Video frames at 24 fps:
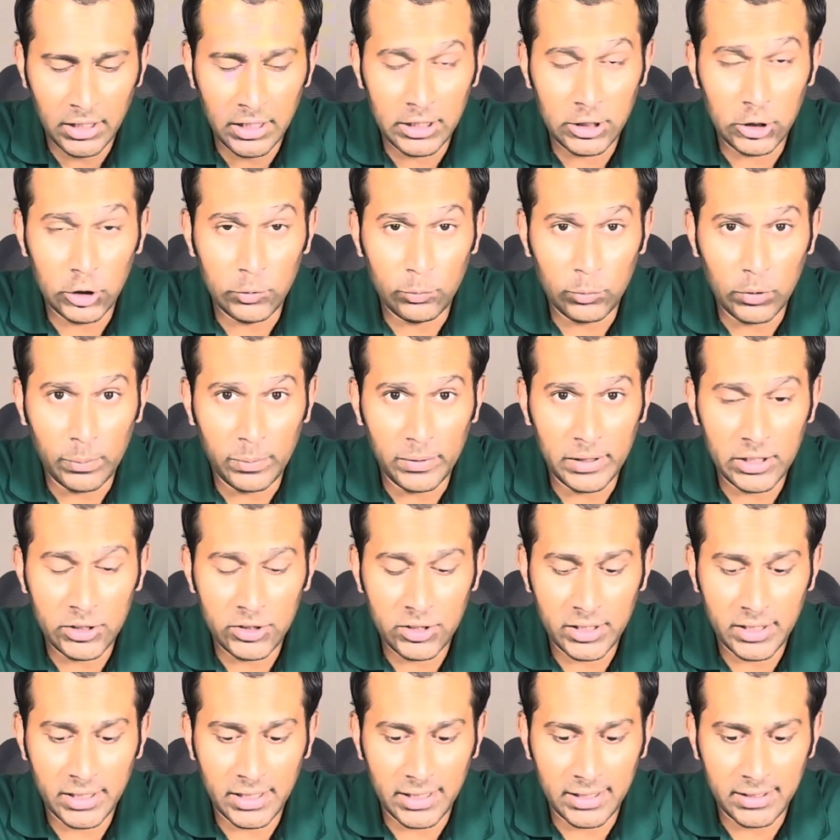Youth
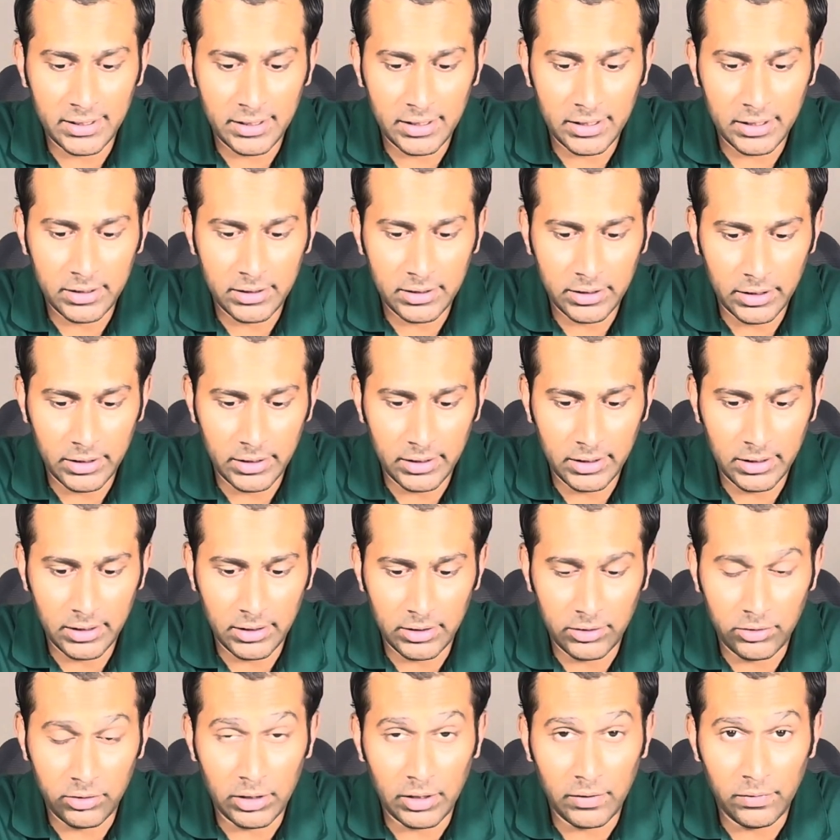population under 30
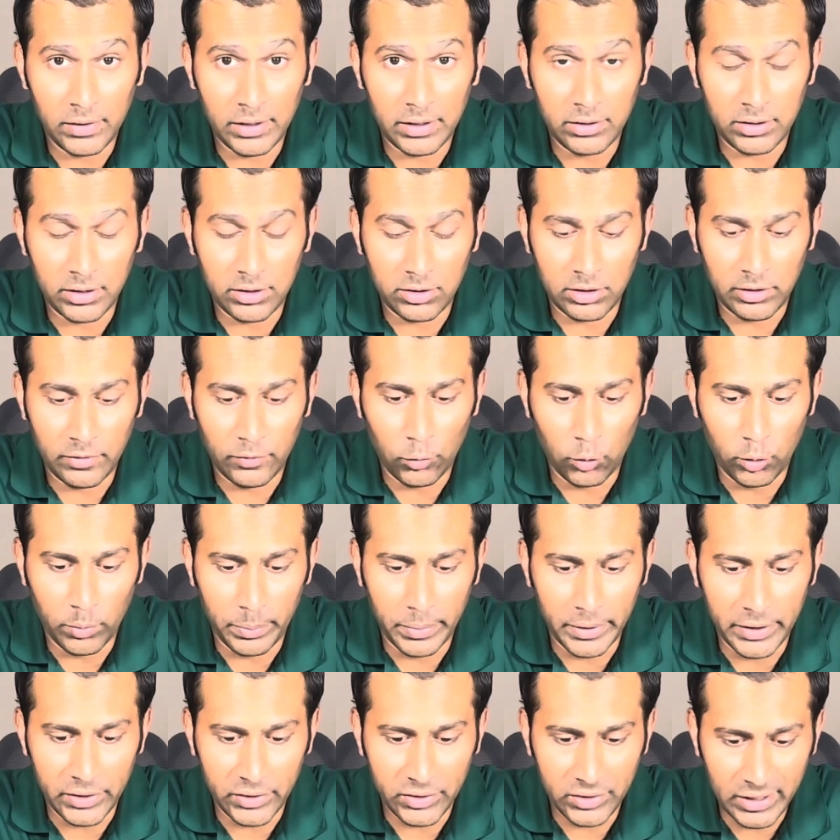is roughly
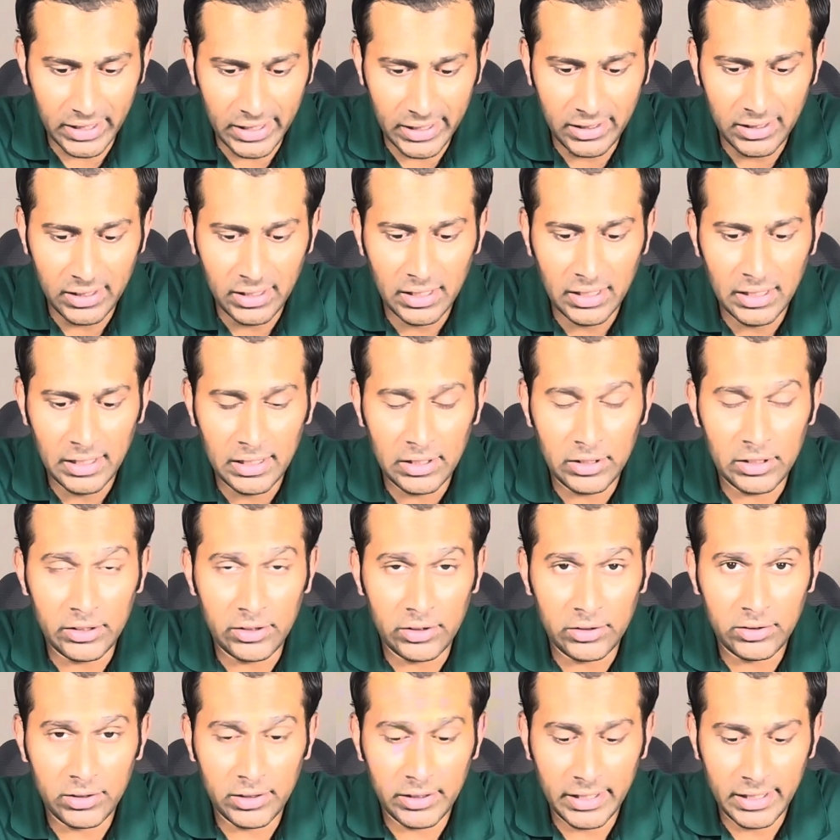64%.
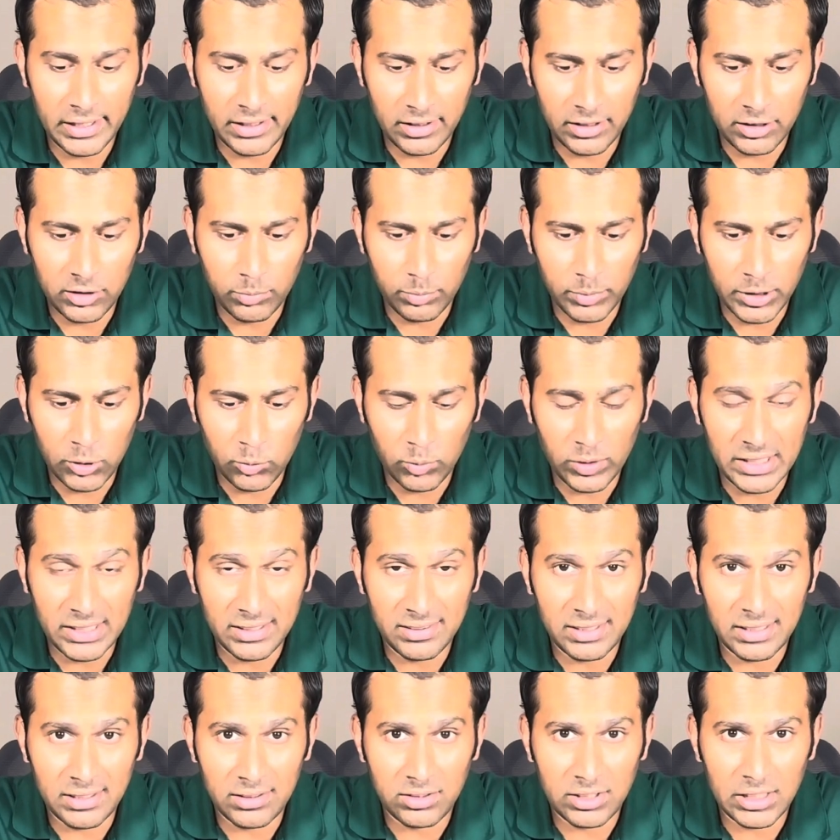Literacy rate is between
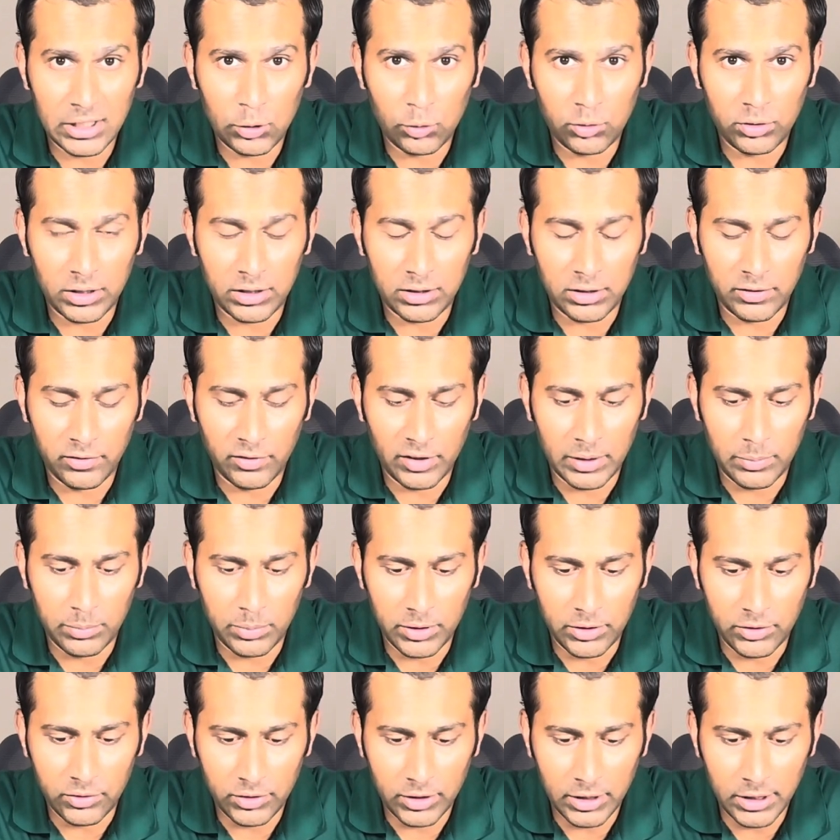60 to
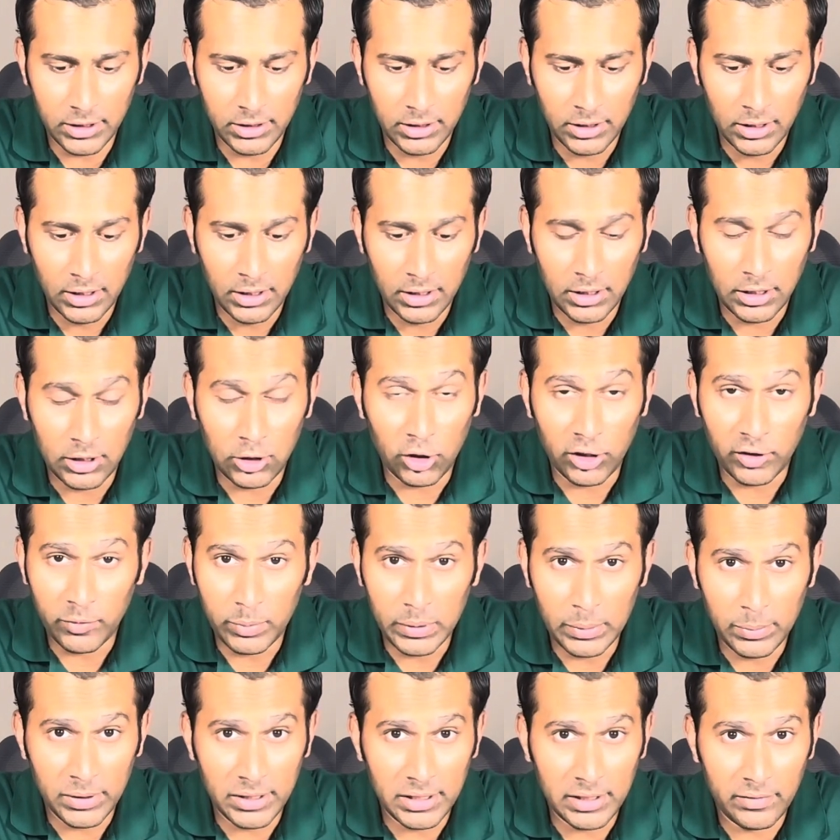65%. A lot of
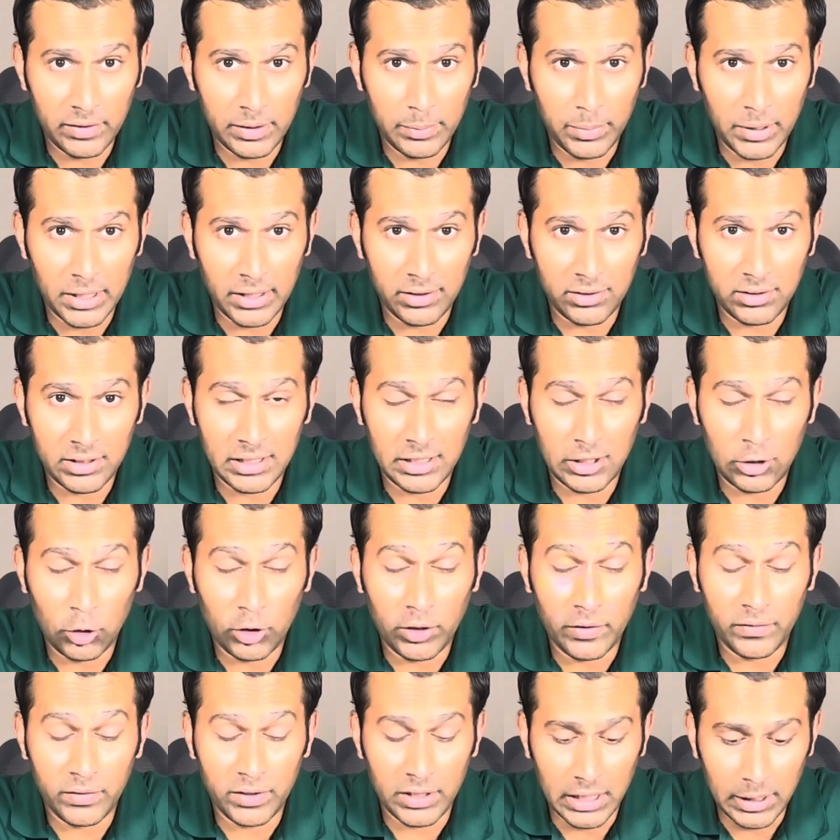people live in Pakistan. A
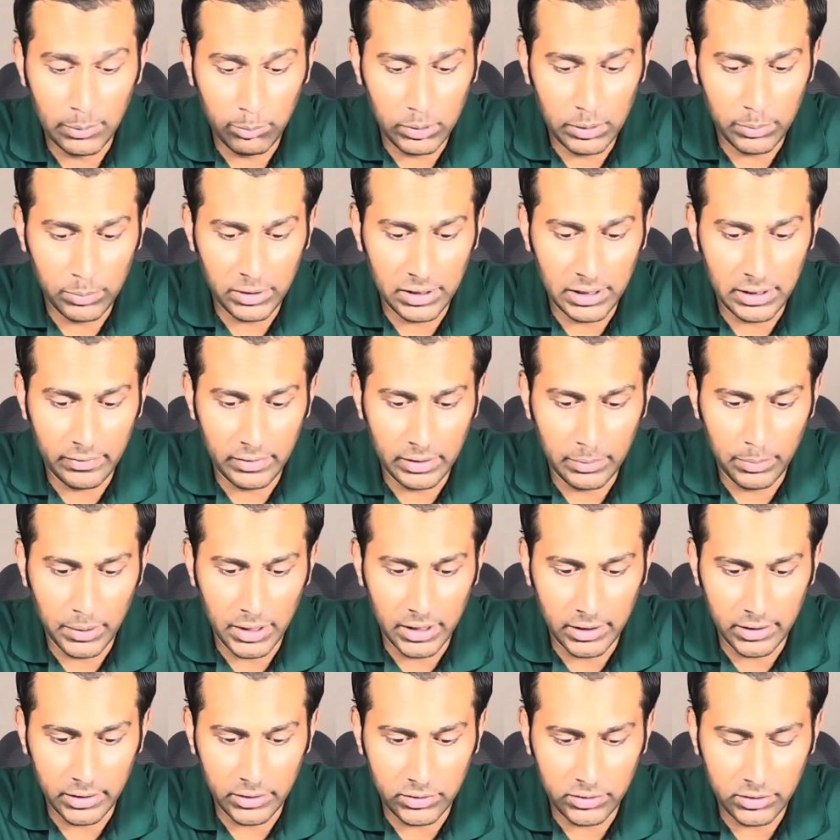lot of young people live in
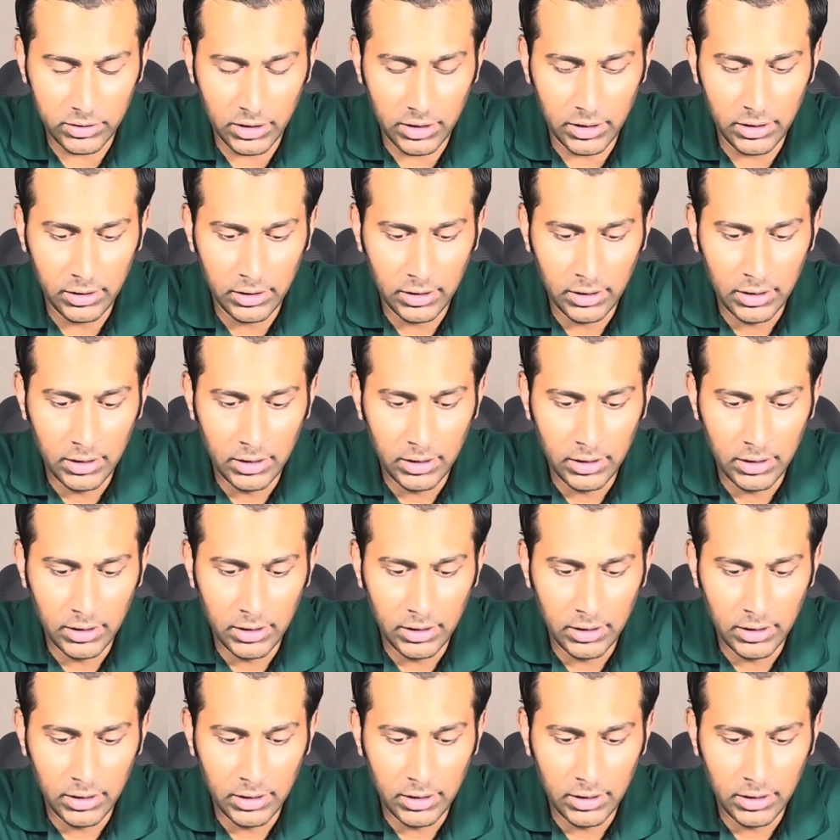Pakistan.